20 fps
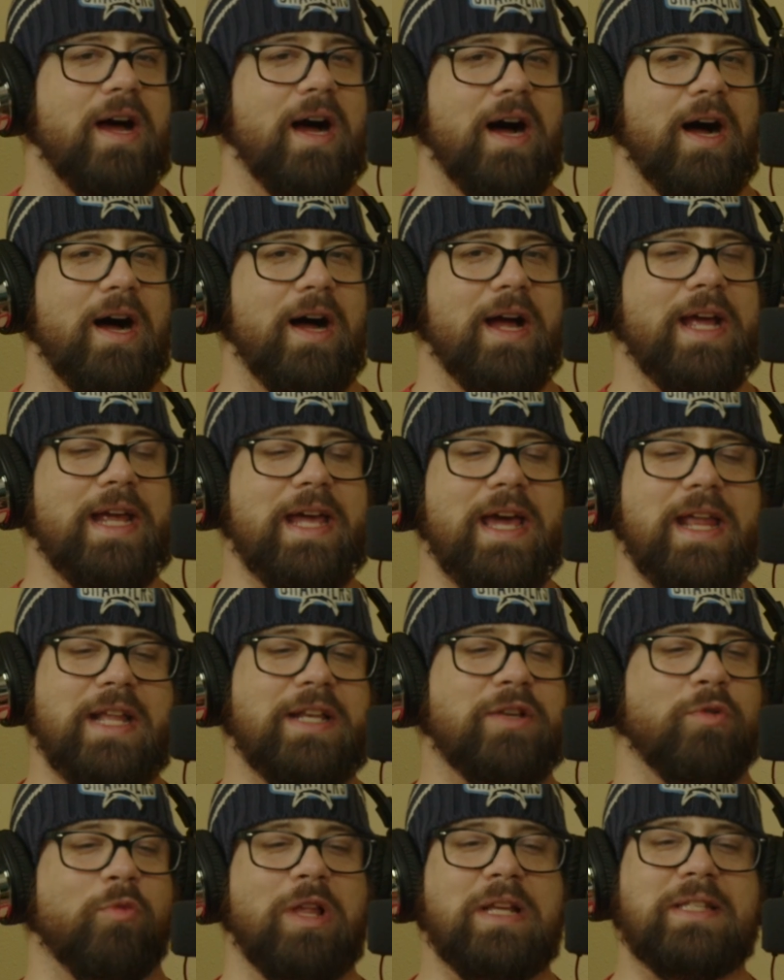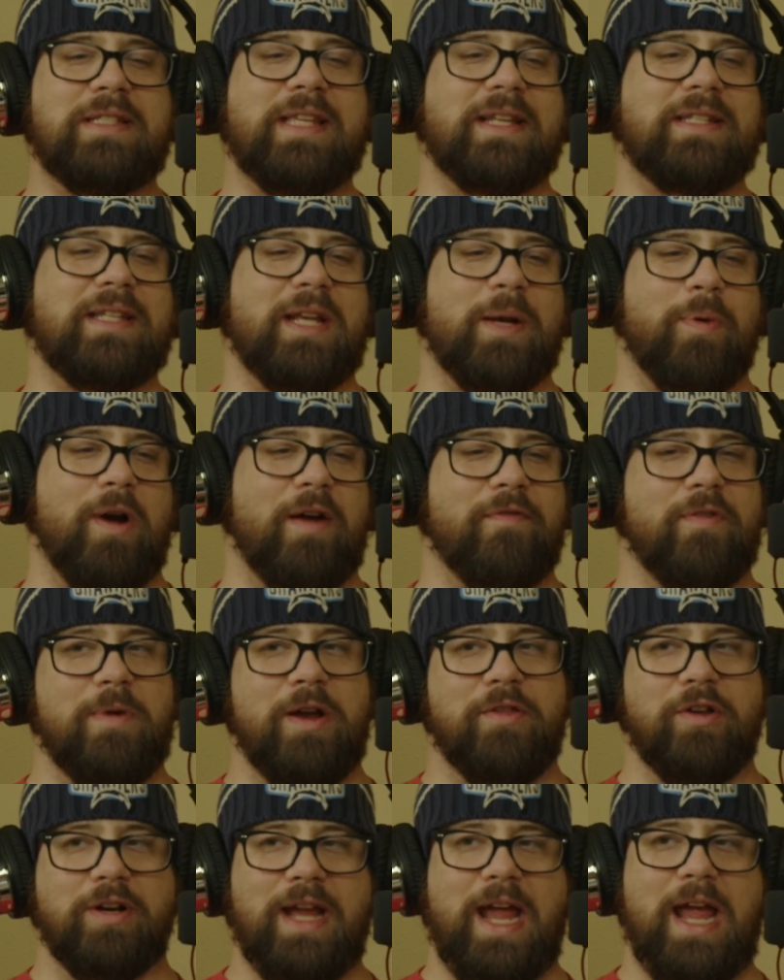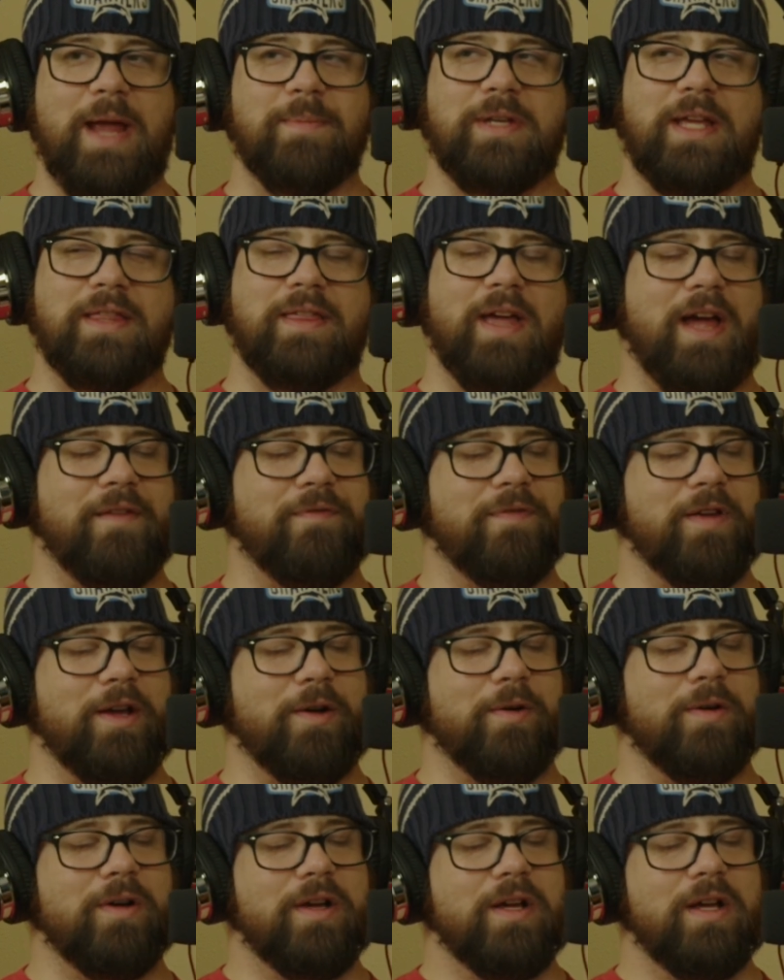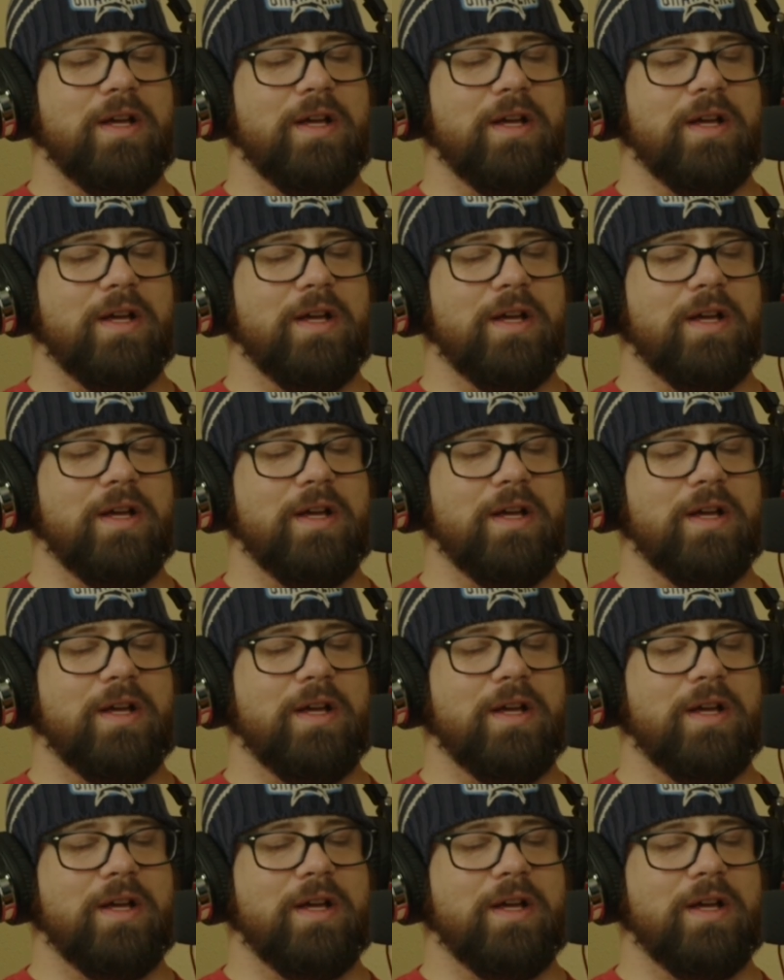Again, it really sets it apart from other games. I feel